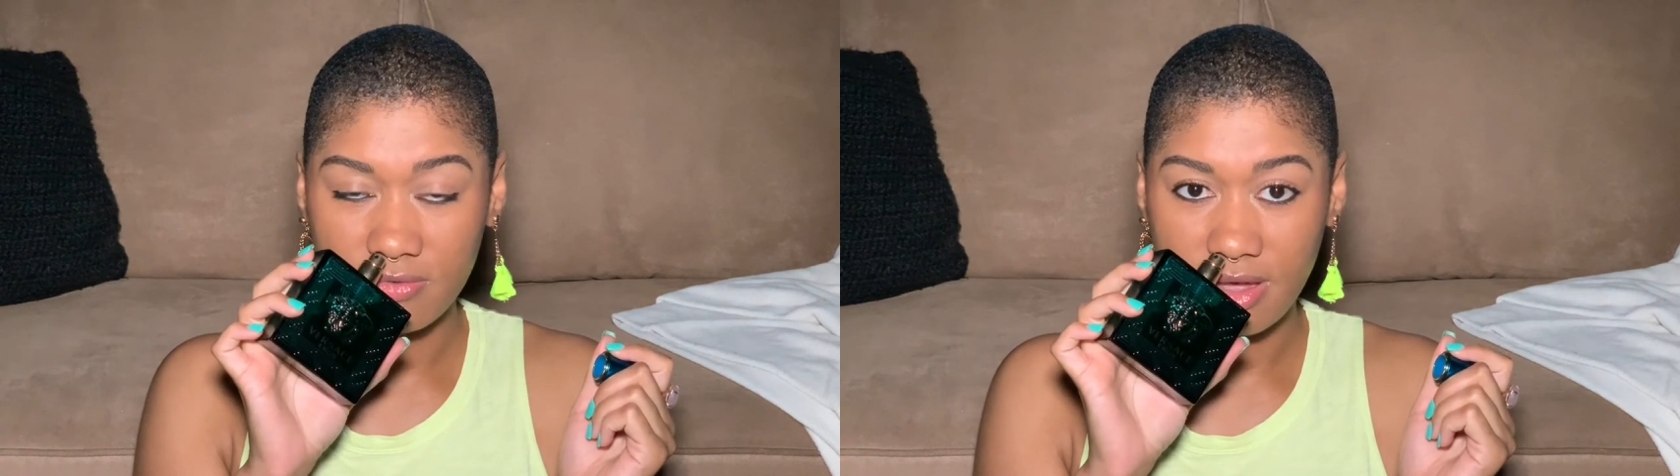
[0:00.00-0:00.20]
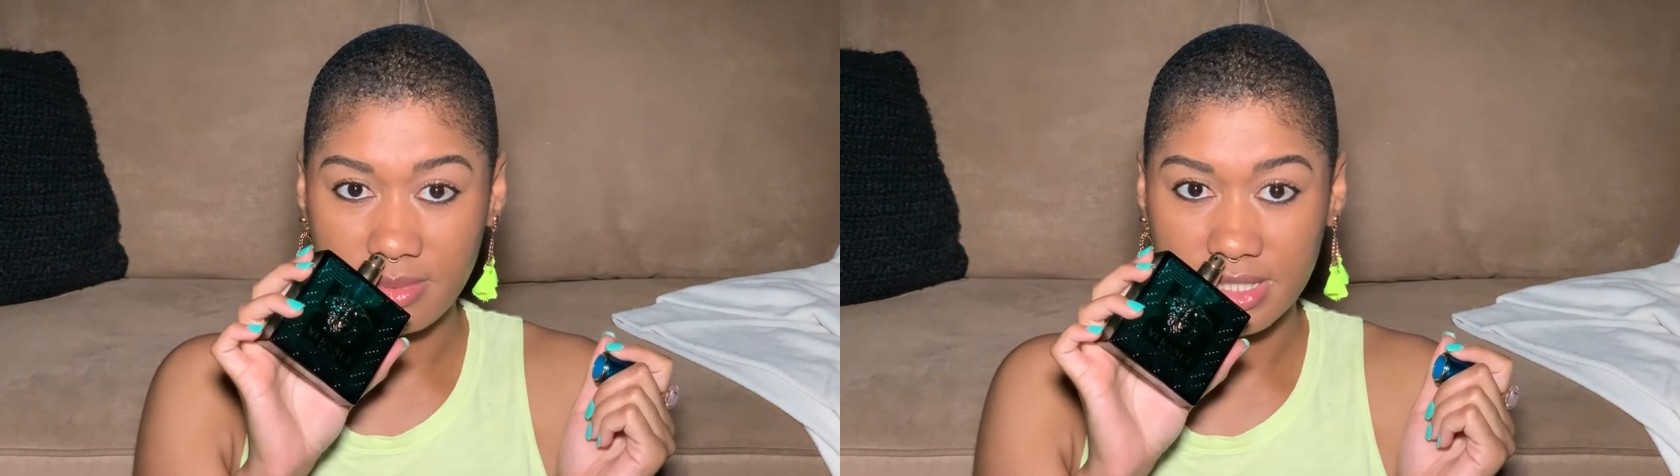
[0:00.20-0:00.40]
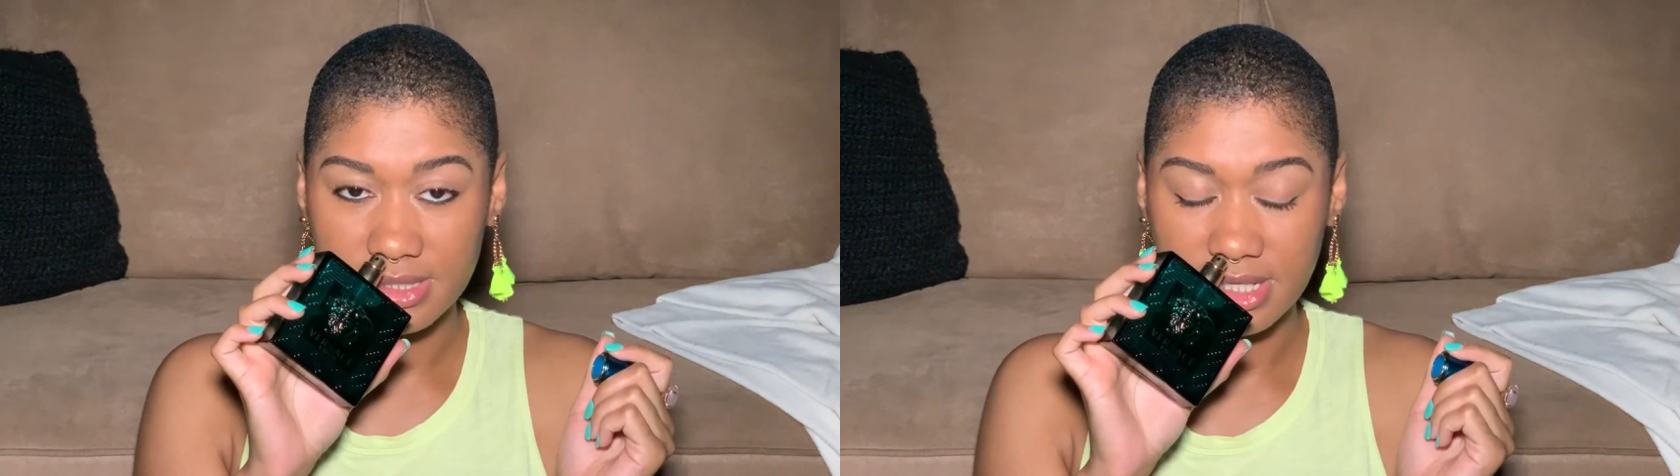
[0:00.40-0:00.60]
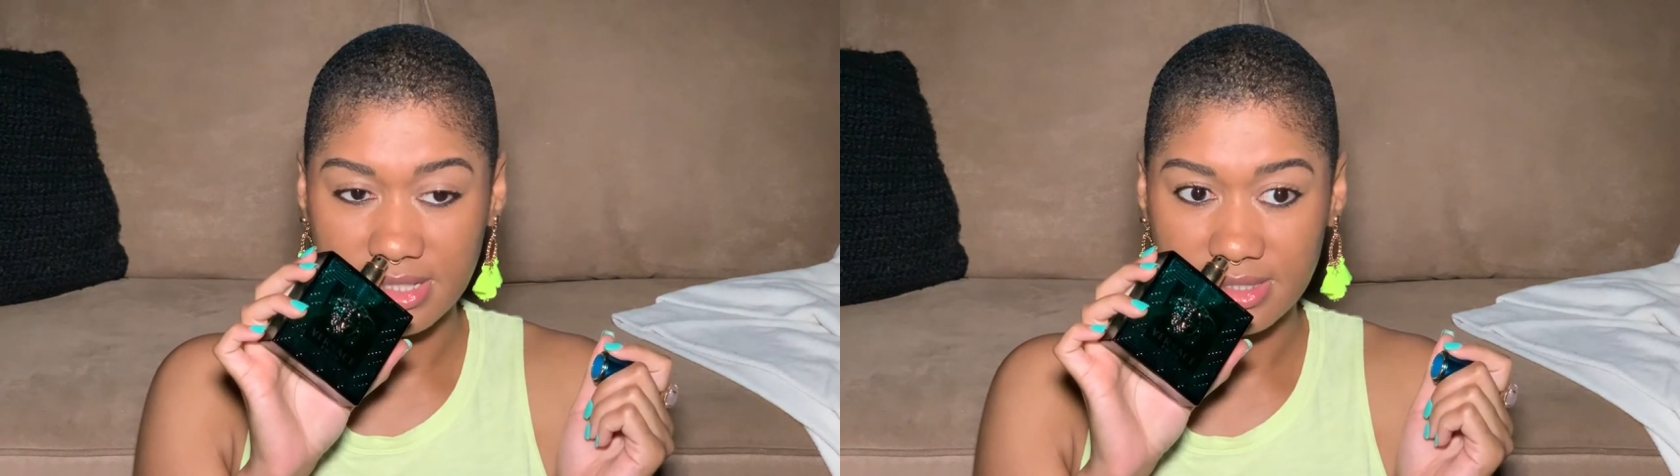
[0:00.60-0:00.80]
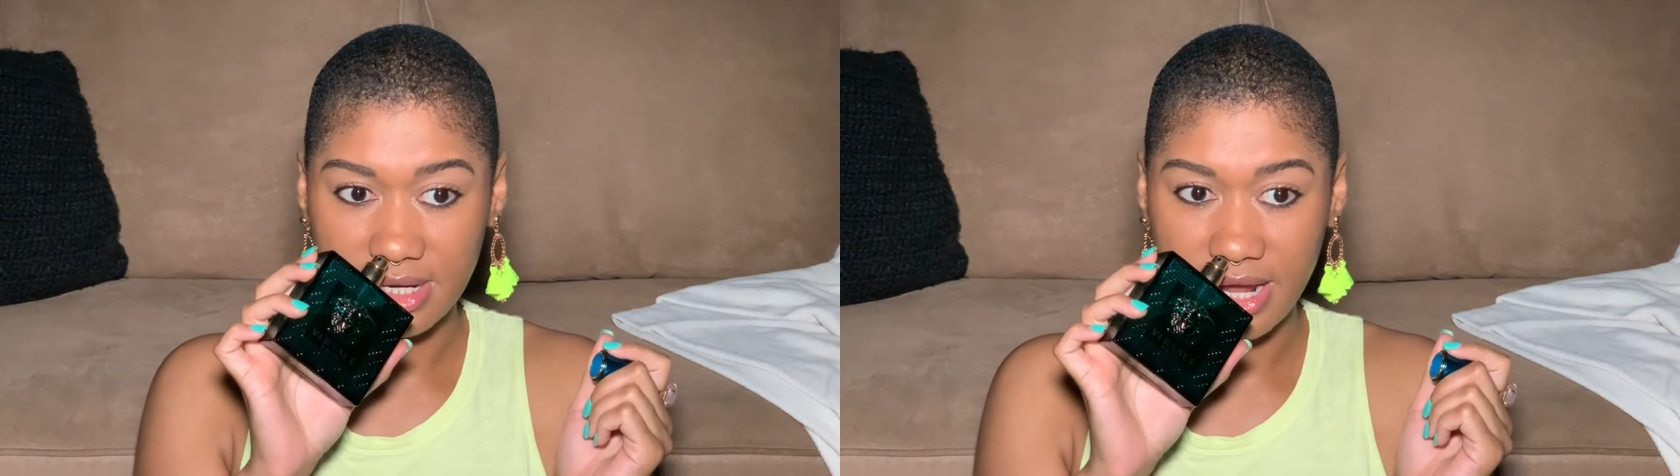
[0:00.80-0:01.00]
feminine
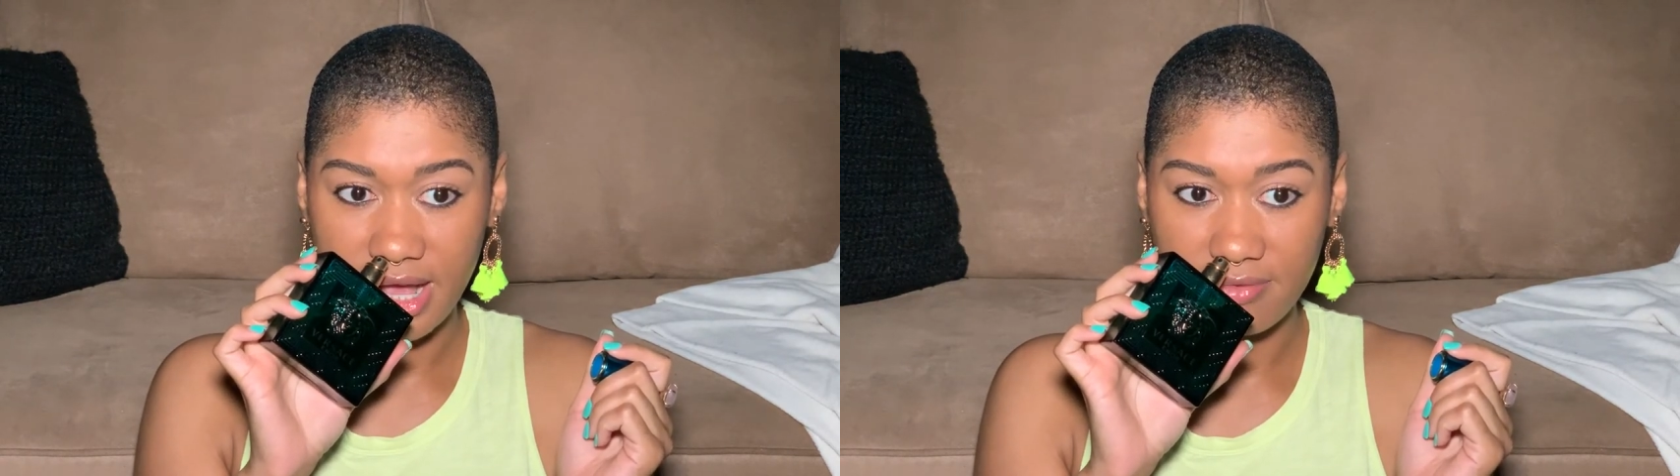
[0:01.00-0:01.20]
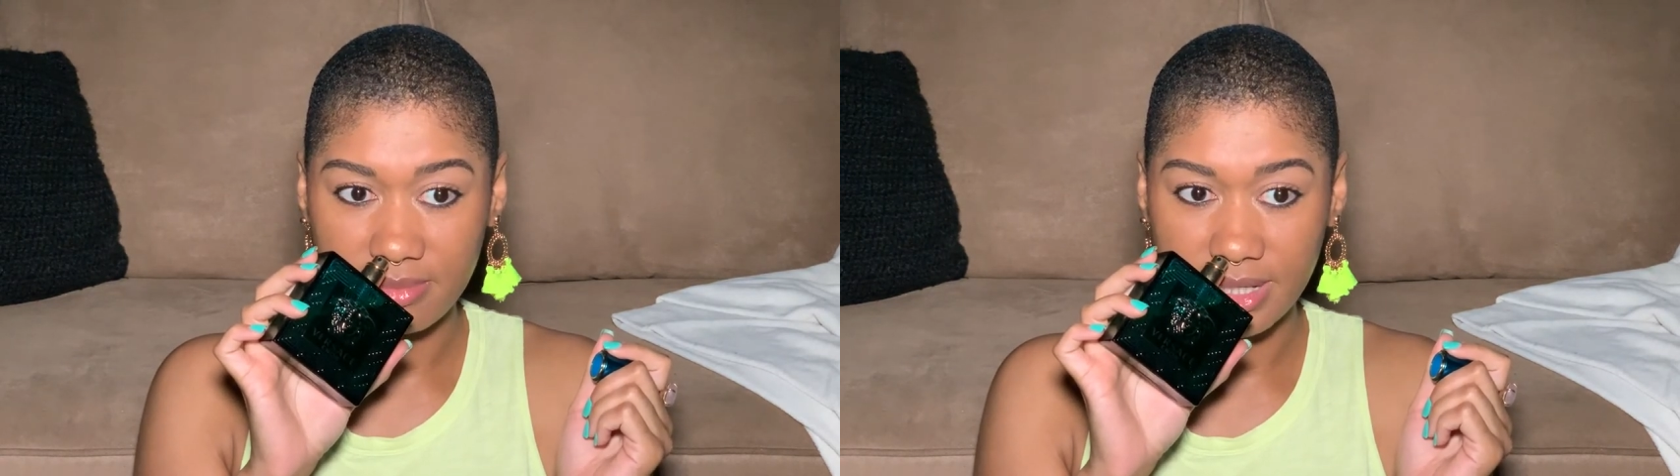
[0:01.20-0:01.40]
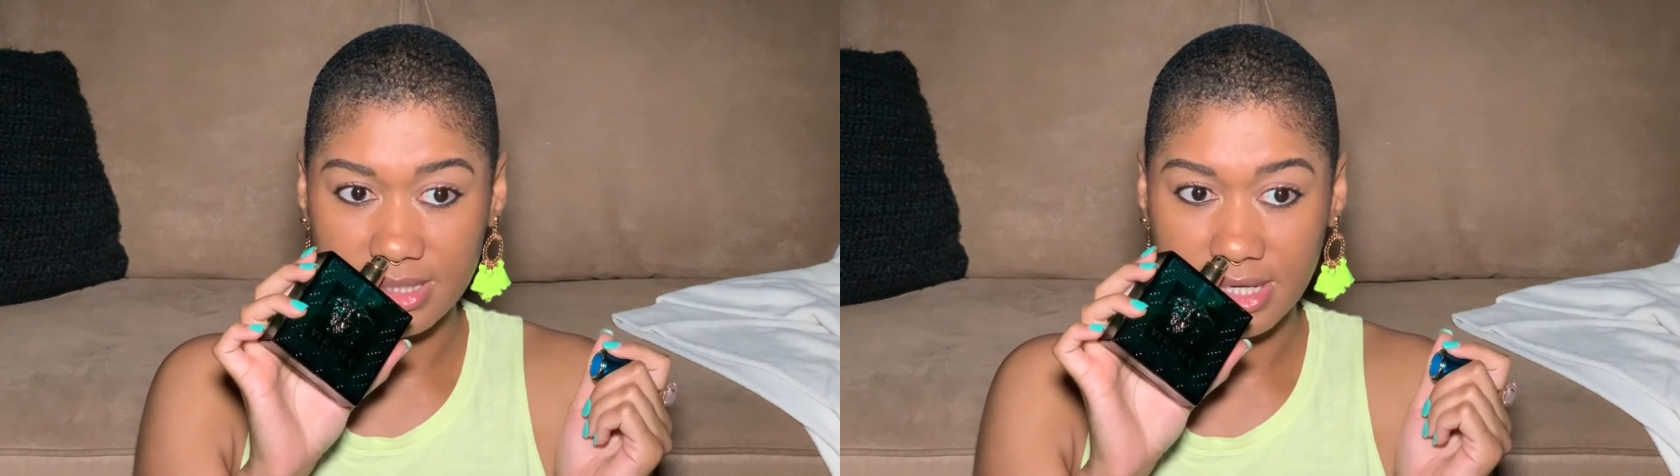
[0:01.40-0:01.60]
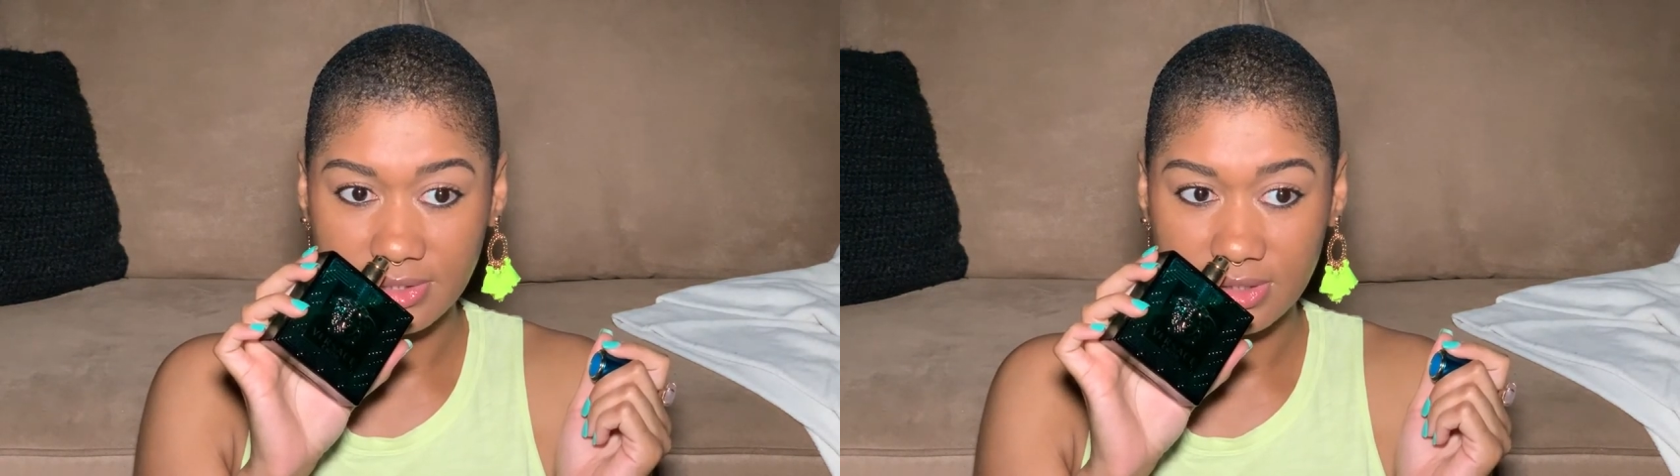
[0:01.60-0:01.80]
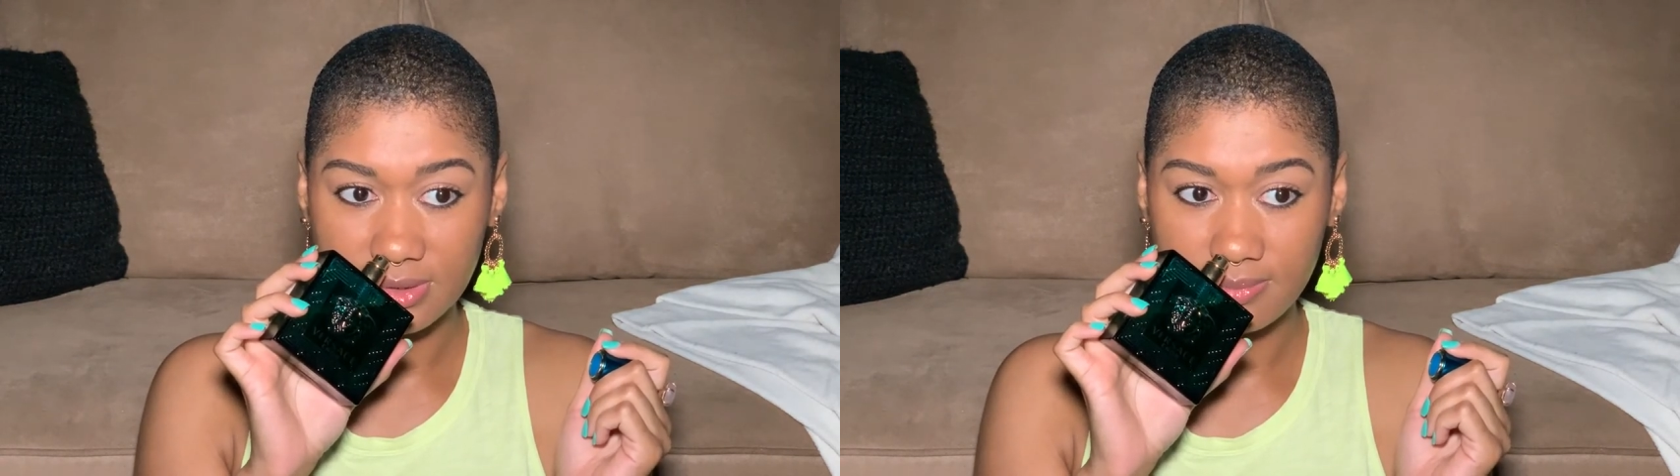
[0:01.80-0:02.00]
scents that I have in my
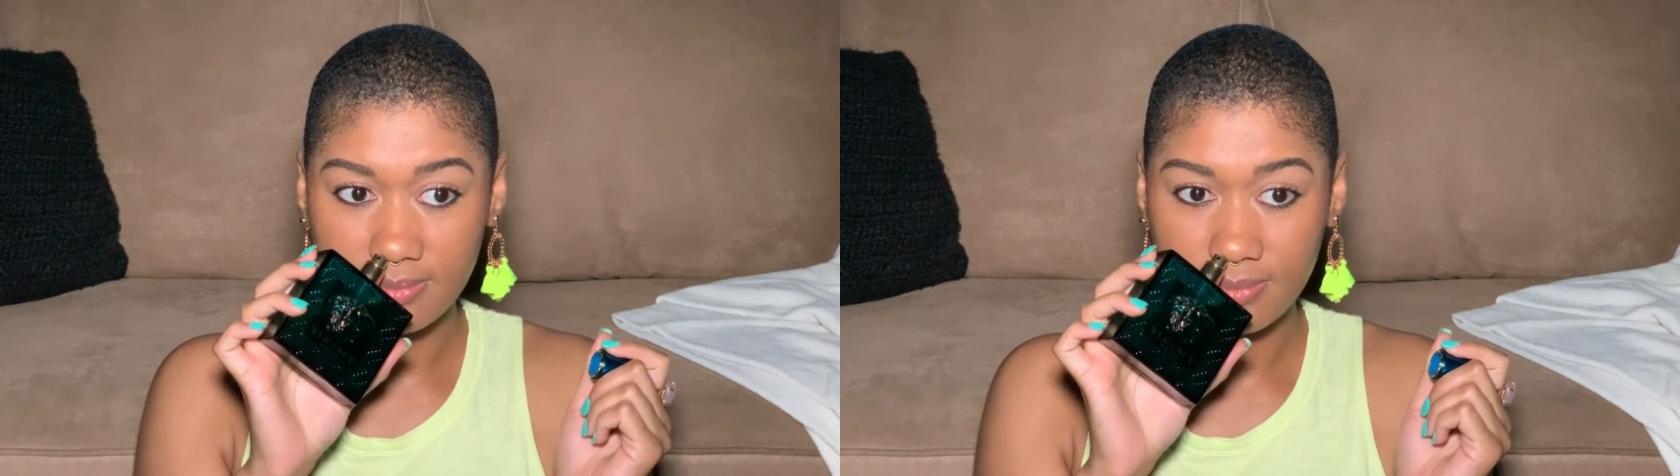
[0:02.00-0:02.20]
collection.